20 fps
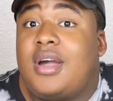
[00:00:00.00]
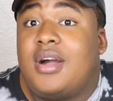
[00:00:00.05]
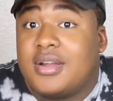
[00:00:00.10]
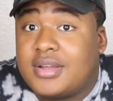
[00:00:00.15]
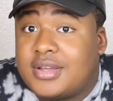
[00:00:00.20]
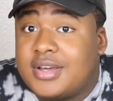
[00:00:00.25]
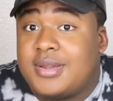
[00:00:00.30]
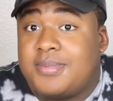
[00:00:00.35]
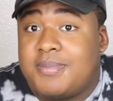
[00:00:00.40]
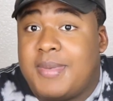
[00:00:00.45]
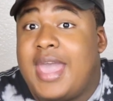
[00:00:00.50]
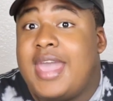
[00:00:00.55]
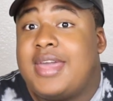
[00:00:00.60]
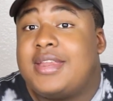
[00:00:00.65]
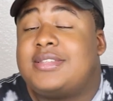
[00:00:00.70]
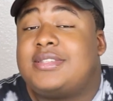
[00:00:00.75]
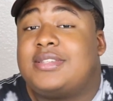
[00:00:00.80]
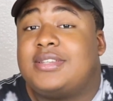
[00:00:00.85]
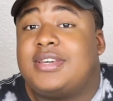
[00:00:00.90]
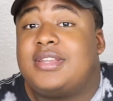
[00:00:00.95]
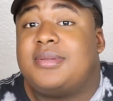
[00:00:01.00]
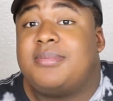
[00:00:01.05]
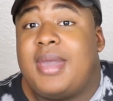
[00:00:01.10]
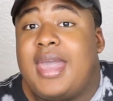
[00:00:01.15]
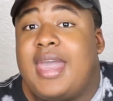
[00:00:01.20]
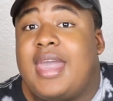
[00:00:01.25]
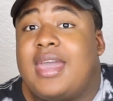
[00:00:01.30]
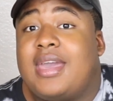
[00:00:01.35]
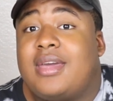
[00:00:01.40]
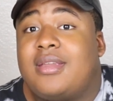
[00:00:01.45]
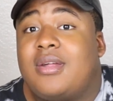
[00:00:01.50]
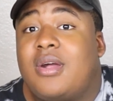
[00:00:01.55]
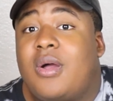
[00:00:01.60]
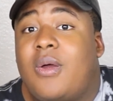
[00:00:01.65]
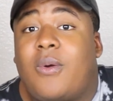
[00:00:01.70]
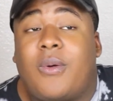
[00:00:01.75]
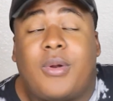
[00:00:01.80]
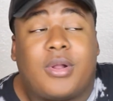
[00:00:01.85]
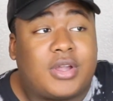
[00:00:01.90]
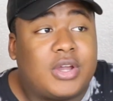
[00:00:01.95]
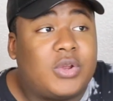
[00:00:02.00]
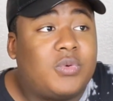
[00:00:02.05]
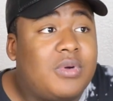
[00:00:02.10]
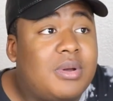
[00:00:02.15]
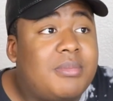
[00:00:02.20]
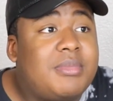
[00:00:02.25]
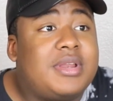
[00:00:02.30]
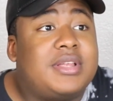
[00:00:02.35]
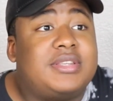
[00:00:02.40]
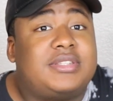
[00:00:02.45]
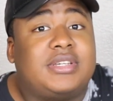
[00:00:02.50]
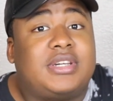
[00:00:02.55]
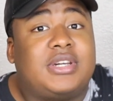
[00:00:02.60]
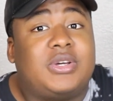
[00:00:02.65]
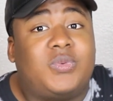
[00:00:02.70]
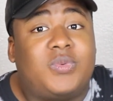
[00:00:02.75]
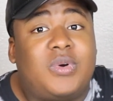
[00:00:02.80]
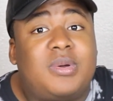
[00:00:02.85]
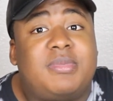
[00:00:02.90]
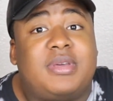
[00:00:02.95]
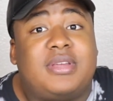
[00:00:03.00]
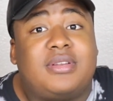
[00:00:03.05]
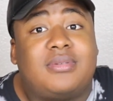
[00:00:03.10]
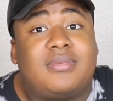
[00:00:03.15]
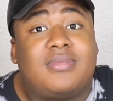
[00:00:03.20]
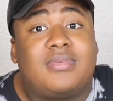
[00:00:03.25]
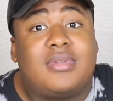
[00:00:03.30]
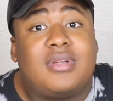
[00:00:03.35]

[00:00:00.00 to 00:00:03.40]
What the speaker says: A good man is a good man, or a good woman is a good woman.